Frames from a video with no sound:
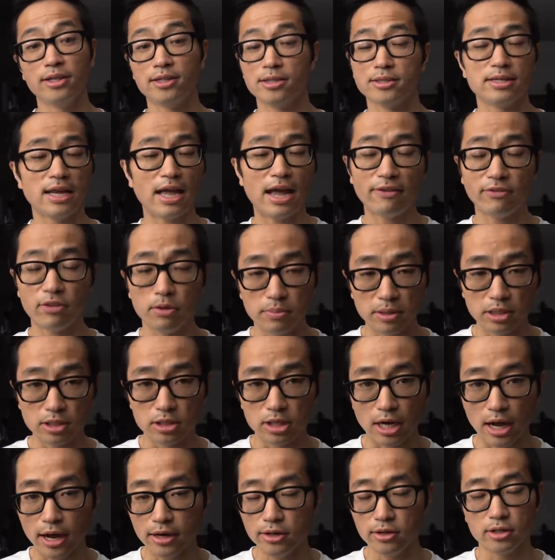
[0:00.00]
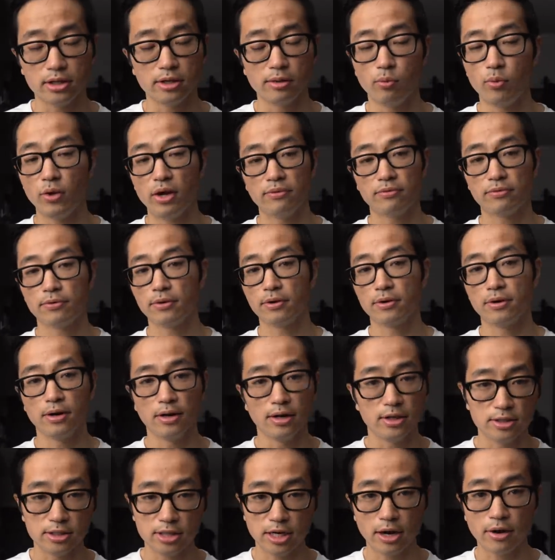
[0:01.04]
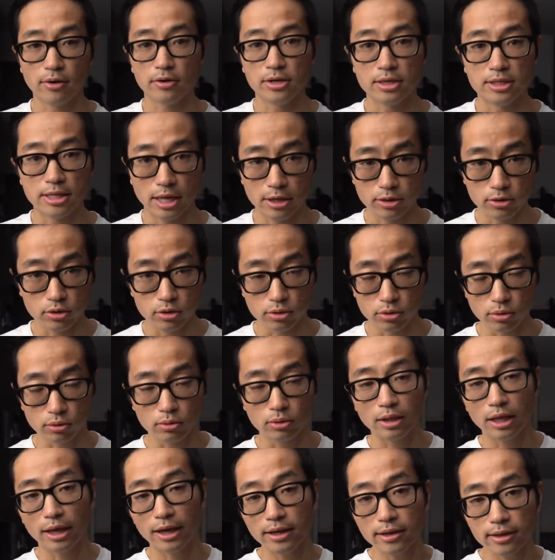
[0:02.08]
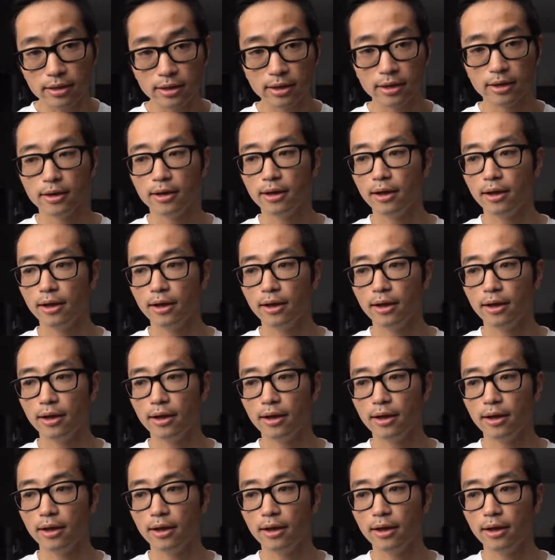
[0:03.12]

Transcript: It doesn't have to be John. You can wait for a charity that you like